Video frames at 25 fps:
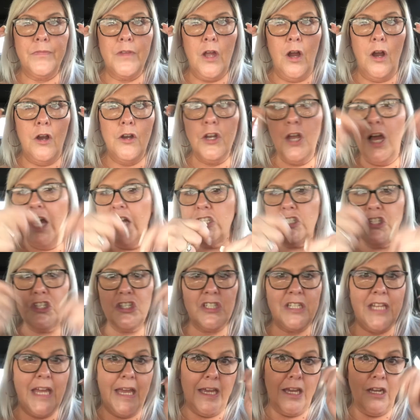not
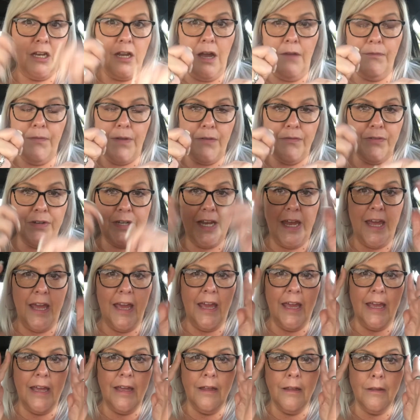just taken off every
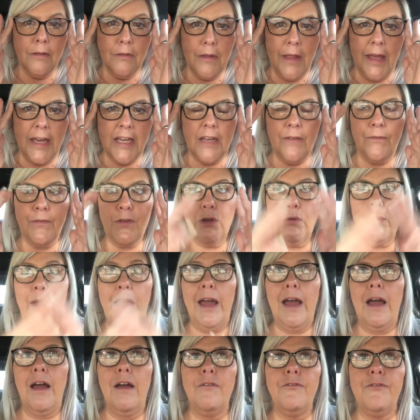day, like if you
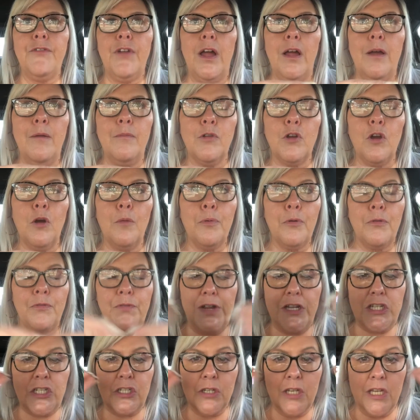have go
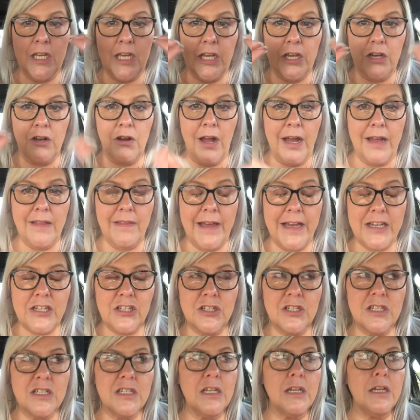professional and get your
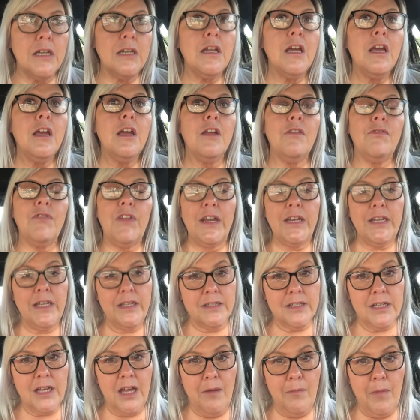eyelashes done, they
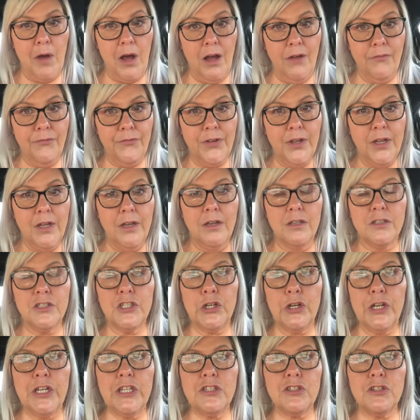need to come off.
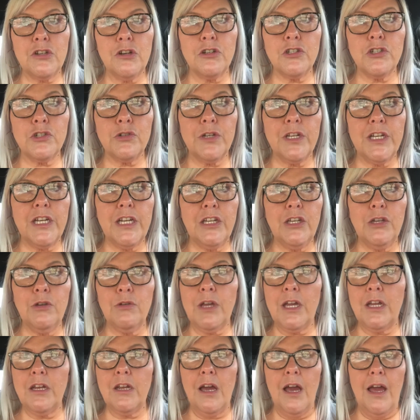During surgery, you
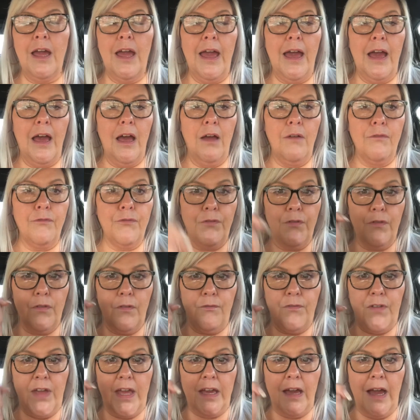cannot have
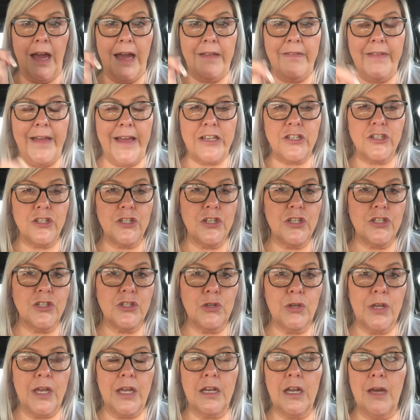fake eyelashes,
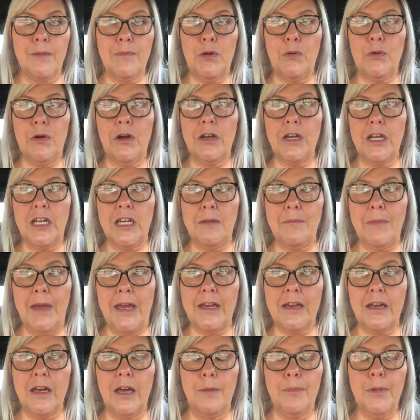you cannot be wearing any
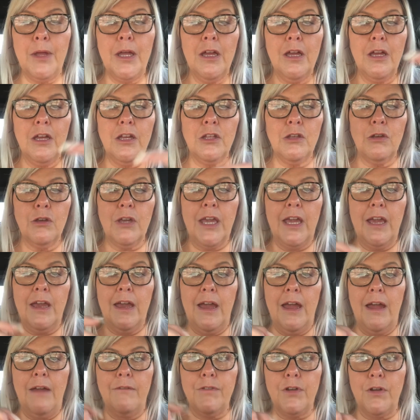makeup, you can't
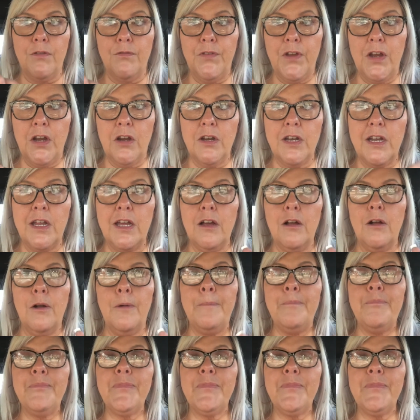have your fingernail.